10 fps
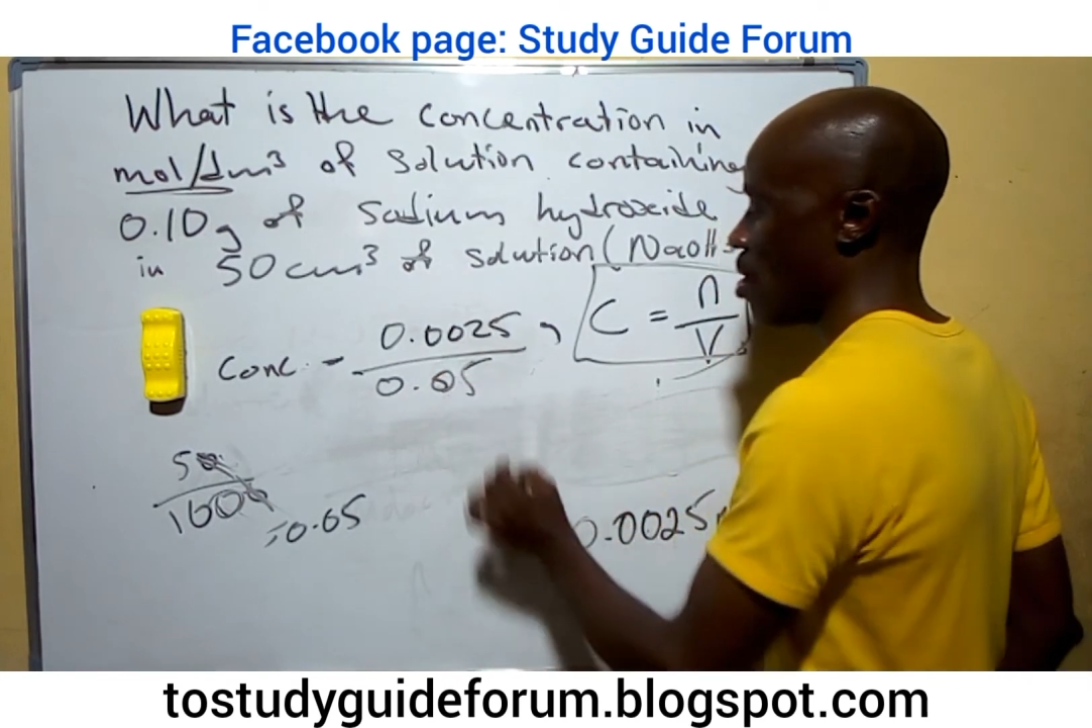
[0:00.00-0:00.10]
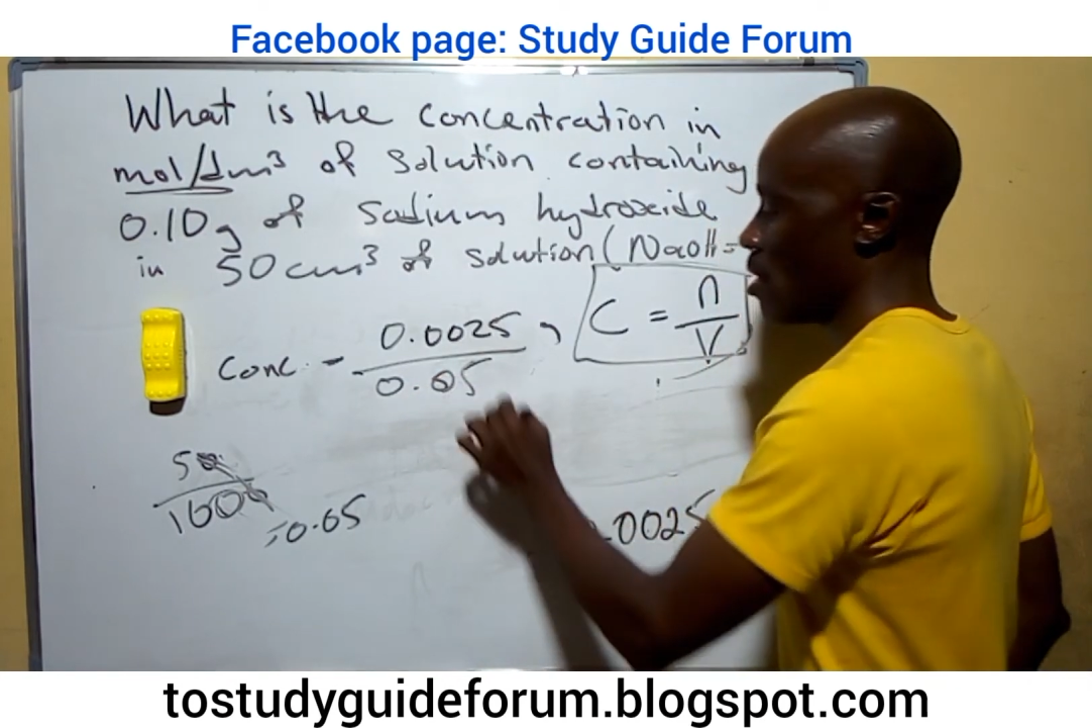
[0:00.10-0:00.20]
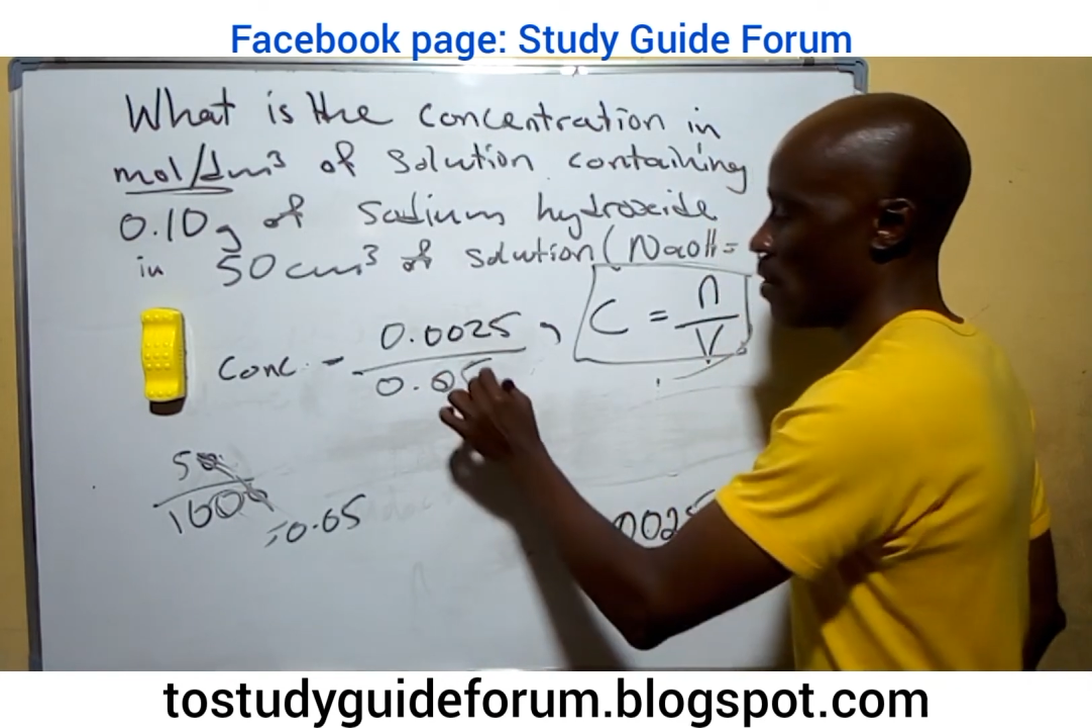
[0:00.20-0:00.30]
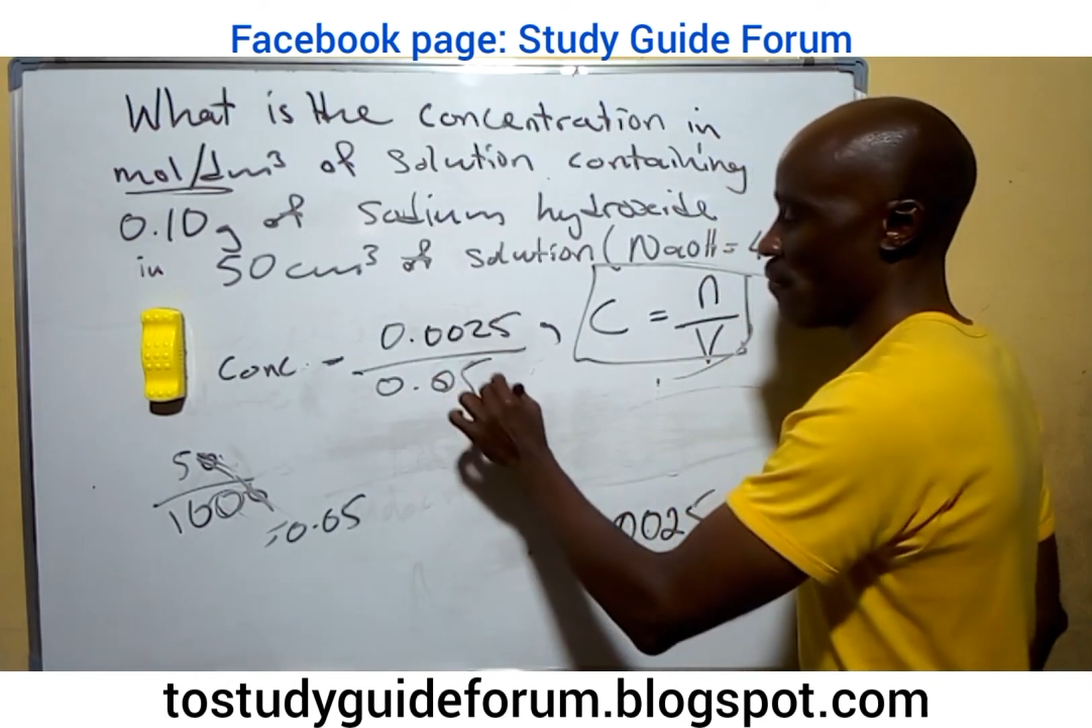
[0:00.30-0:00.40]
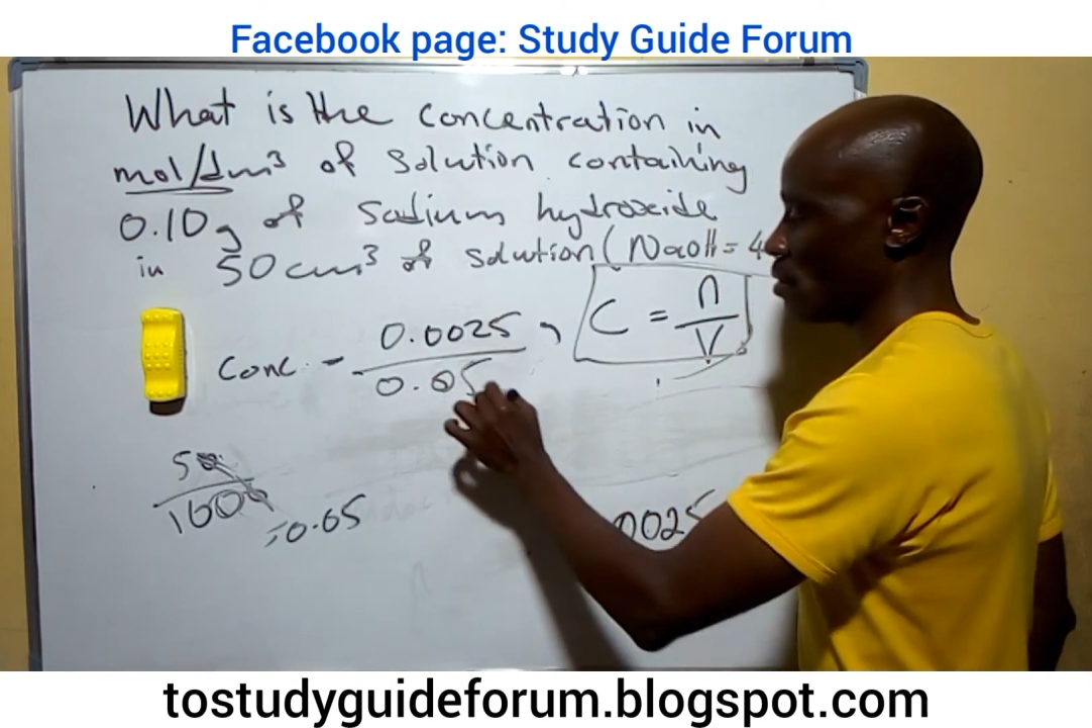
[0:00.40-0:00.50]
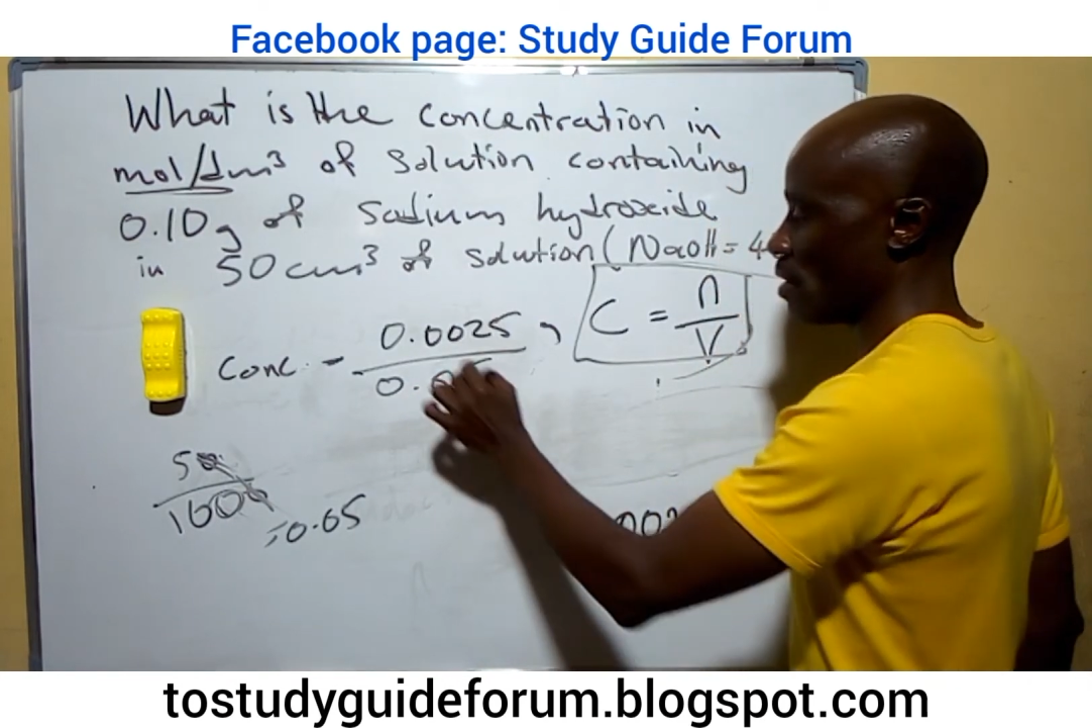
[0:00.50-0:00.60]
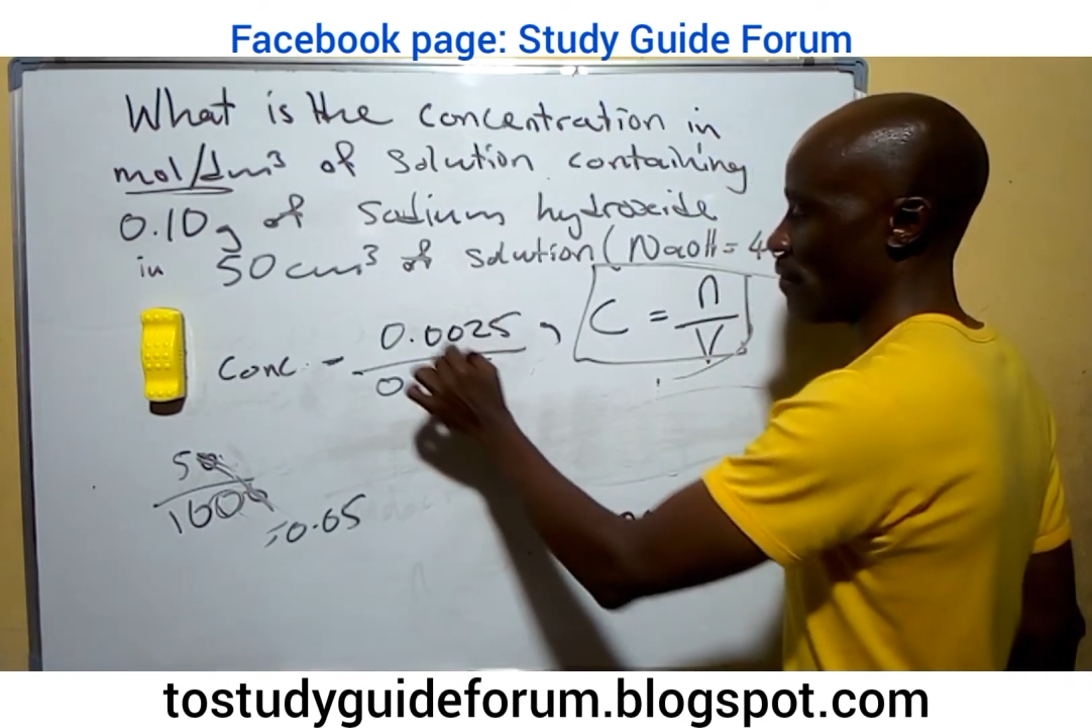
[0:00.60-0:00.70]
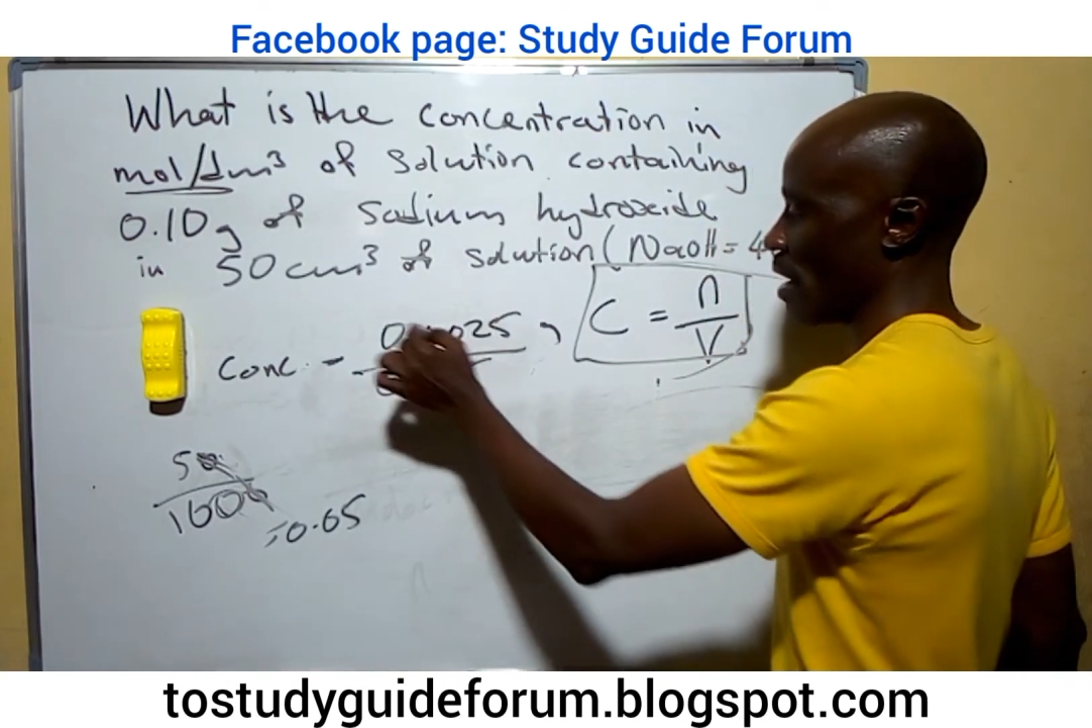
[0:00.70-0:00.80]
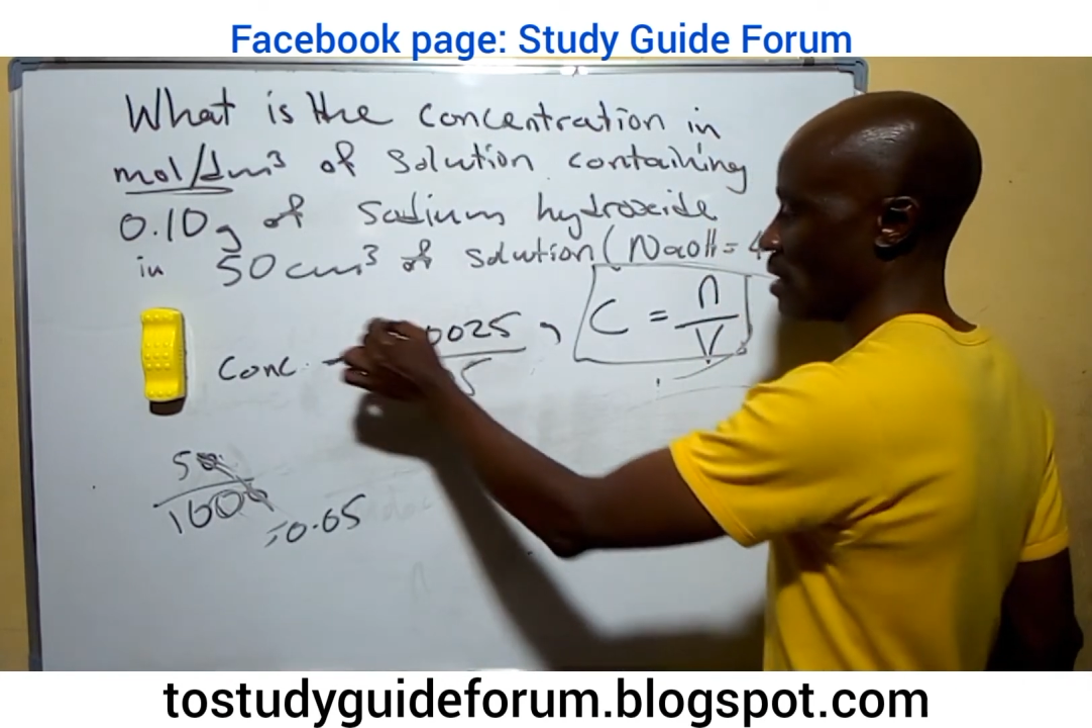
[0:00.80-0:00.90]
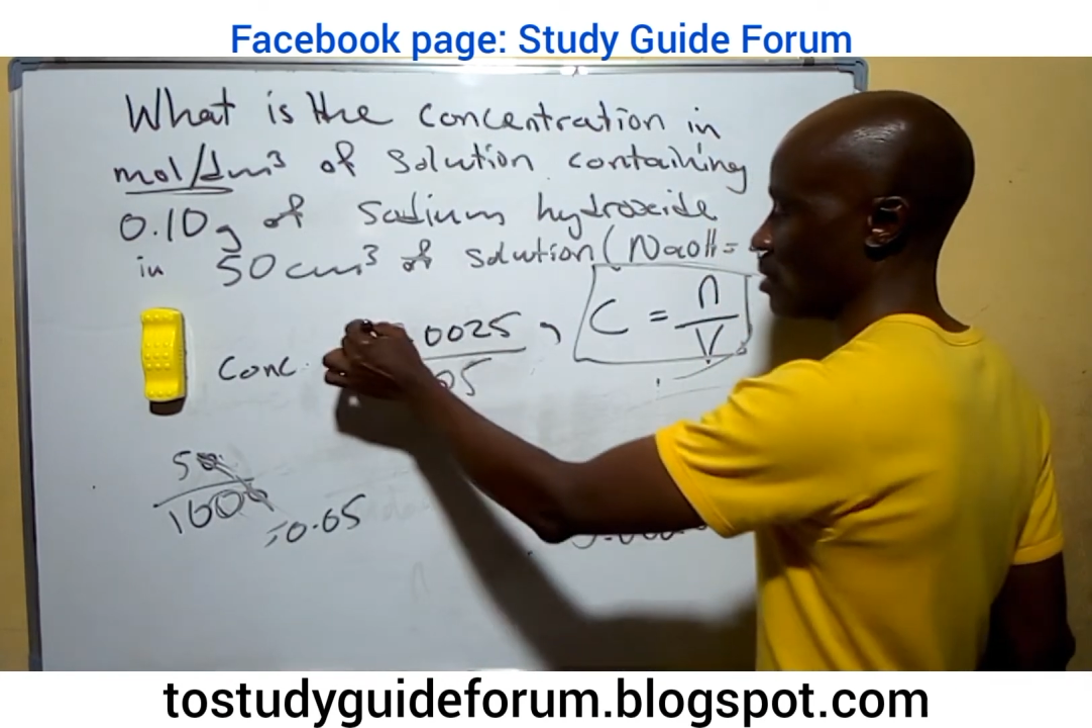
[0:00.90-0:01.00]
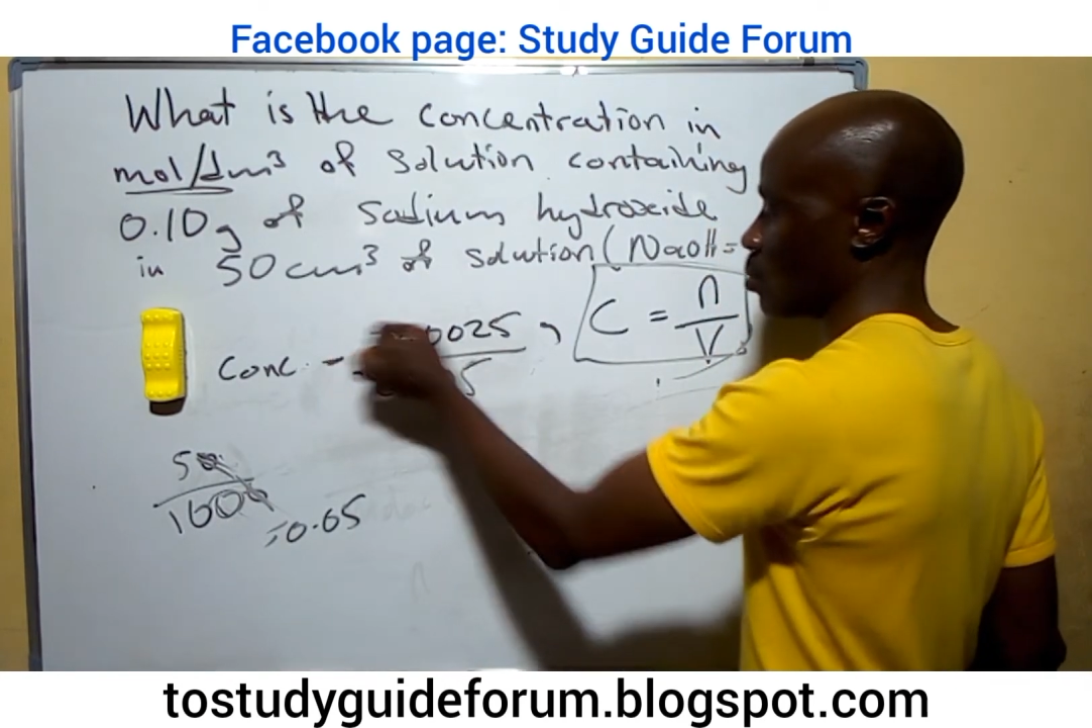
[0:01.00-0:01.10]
If we divide it,